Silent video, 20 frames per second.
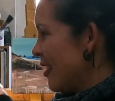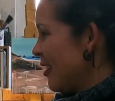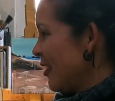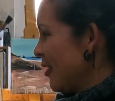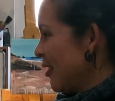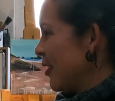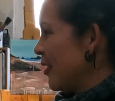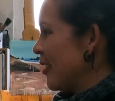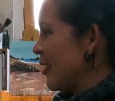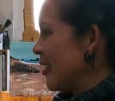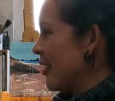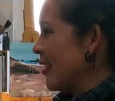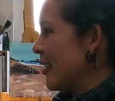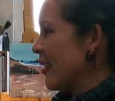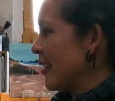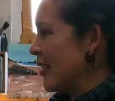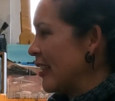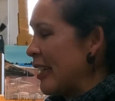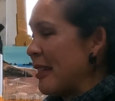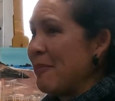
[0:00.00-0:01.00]
to
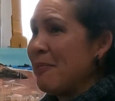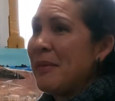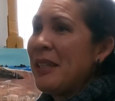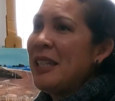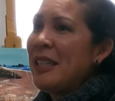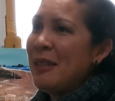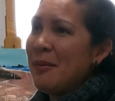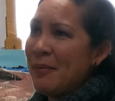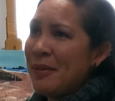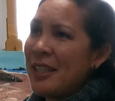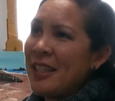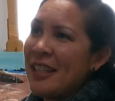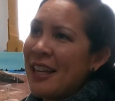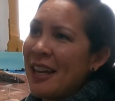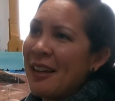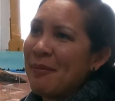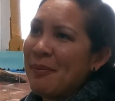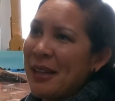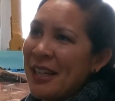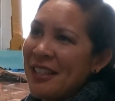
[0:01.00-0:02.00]
let me be
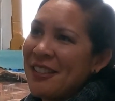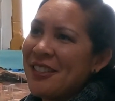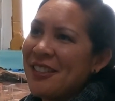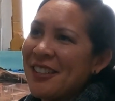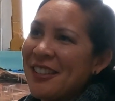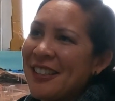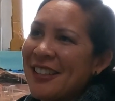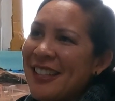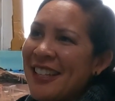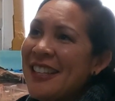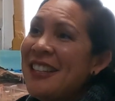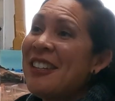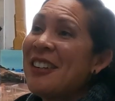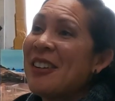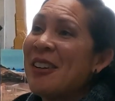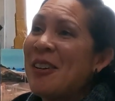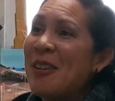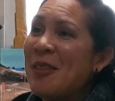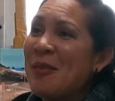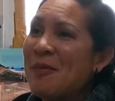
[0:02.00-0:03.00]
that painter in
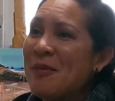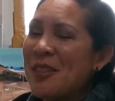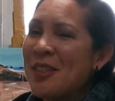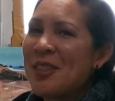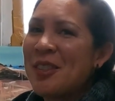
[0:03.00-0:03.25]
their home.